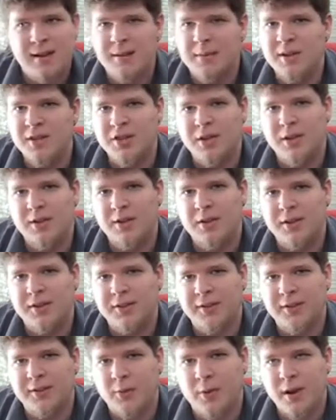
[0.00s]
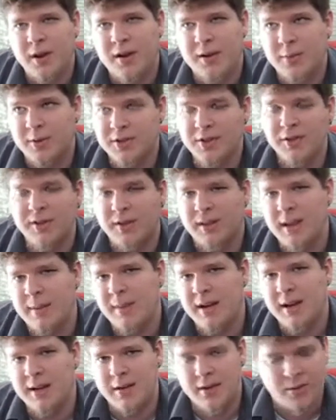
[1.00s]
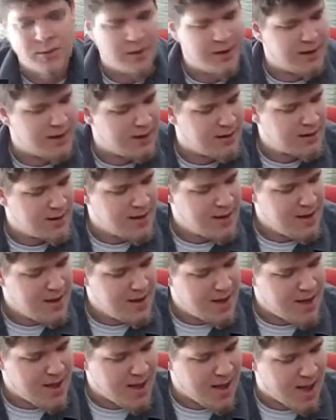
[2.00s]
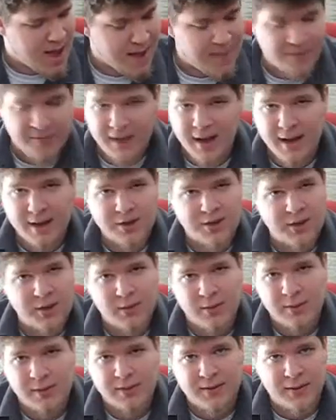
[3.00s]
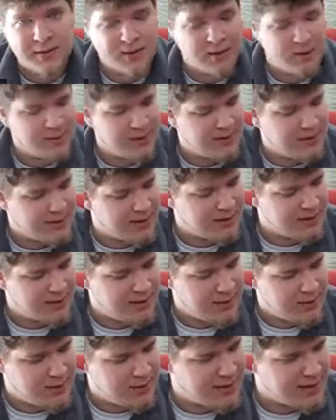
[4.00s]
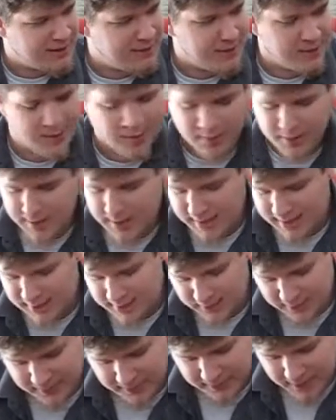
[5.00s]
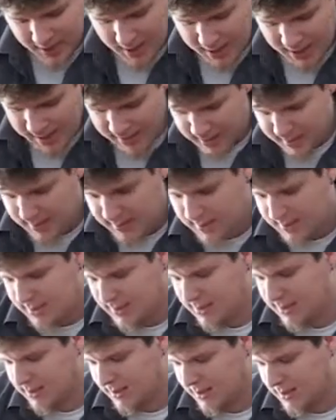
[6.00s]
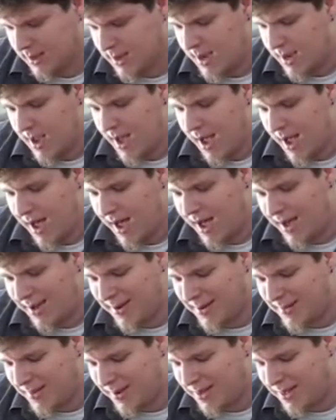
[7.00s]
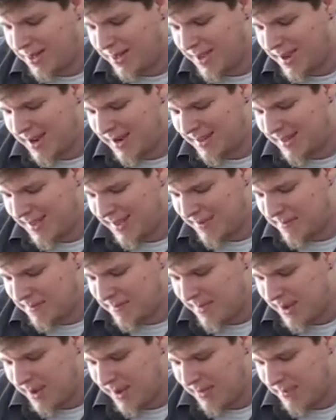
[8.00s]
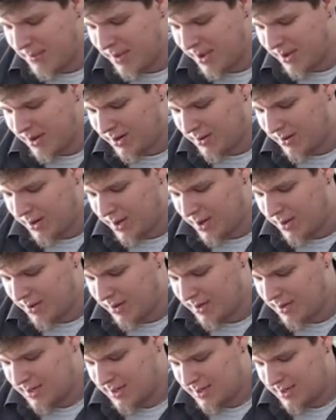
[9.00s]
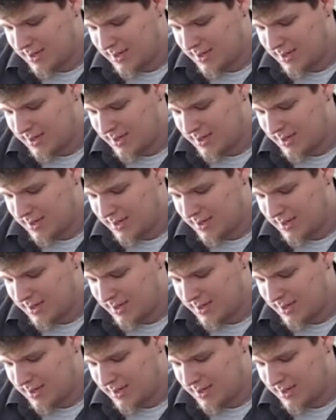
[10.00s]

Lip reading: to be shooting close to 400, which is the limit here in Oregon. I'm fine shooting 350, 360. You know, it gets me through the day just fine. One thing that may bug you though.